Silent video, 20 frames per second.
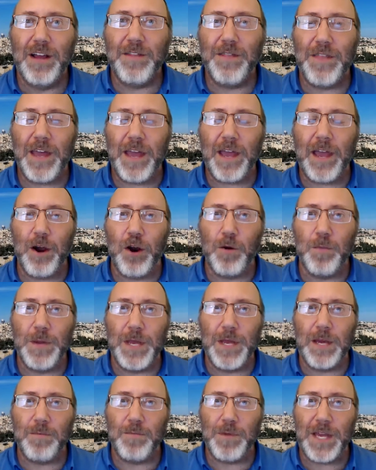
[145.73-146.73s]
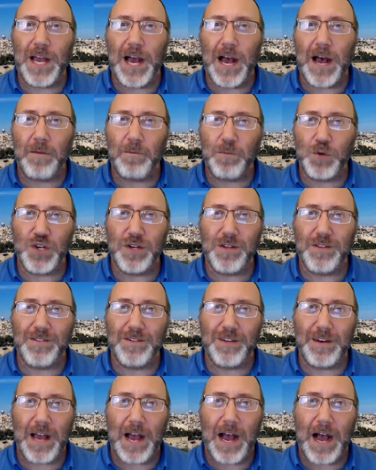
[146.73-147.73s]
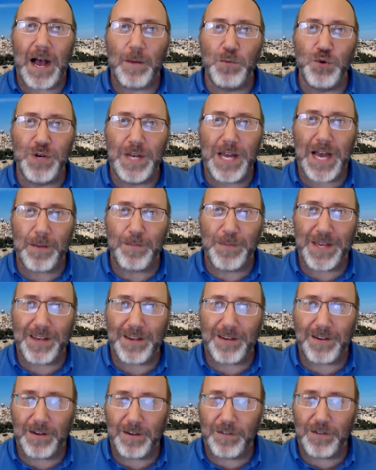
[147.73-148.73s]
the Airbnb options in Abu Dhabi,